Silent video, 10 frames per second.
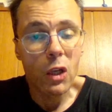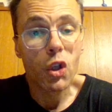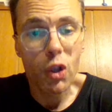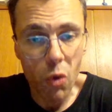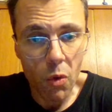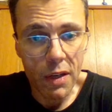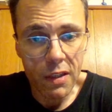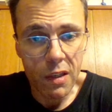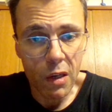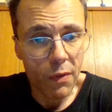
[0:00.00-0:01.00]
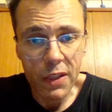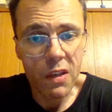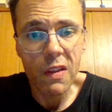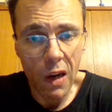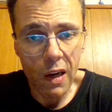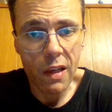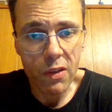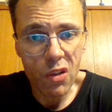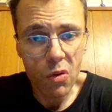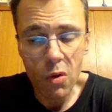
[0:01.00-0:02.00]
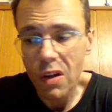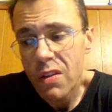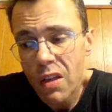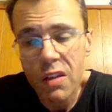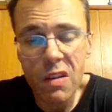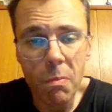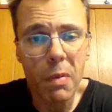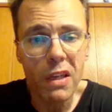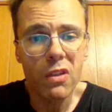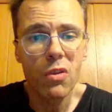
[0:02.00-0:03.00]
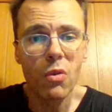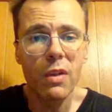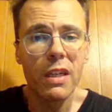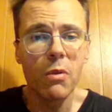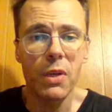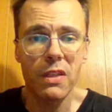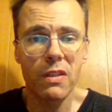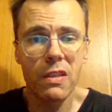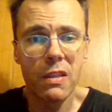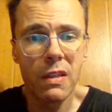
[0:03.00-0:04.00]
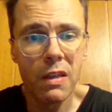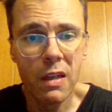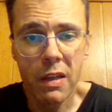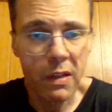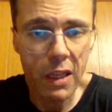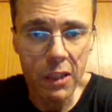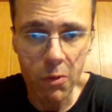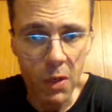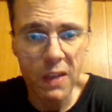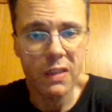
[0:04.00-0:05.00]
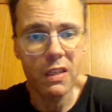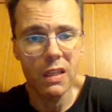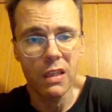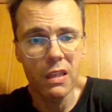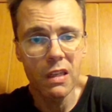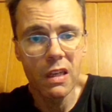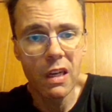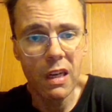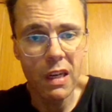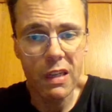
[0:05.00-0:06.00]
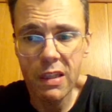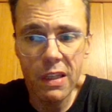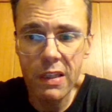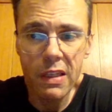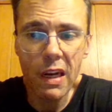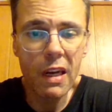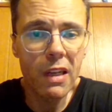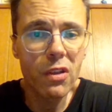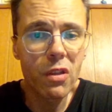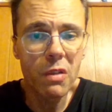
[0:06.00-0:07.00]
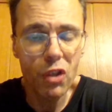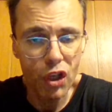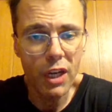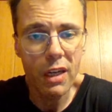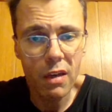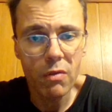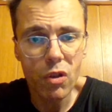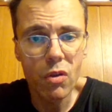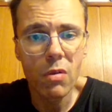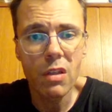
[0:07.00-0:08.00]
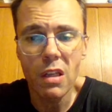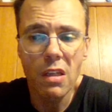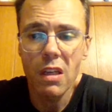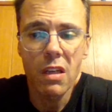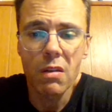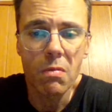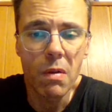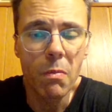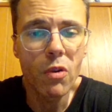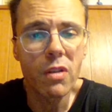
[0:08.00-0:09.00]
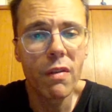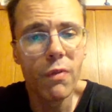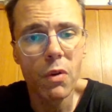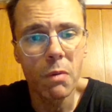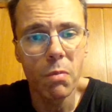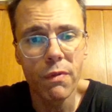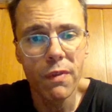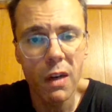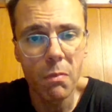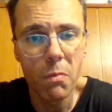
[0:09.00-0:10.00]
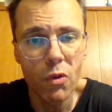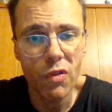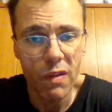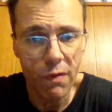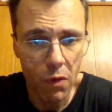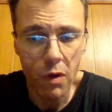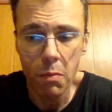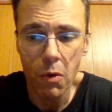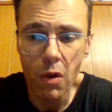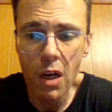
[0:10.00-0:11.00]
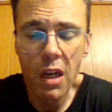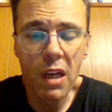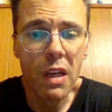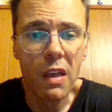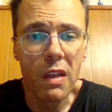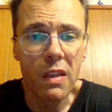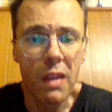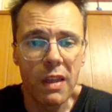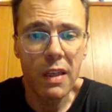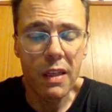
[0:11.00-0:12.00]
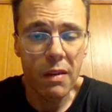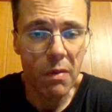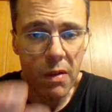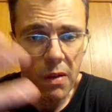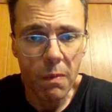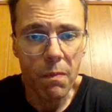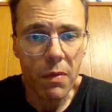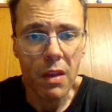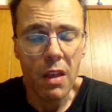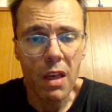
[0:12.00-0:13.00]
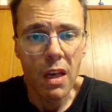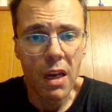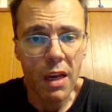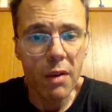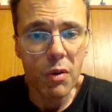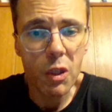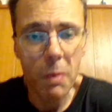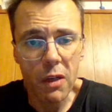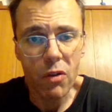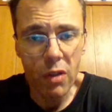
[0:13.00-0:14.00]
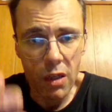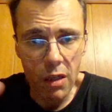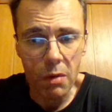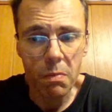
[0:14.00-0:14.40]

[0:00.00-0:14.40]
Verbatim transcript: store itself, its Italian store. I think it's the best store, anyways. That's what I think. I think this Italian chain of stores, I think they're the most affordable, far most affordable, and in respect to the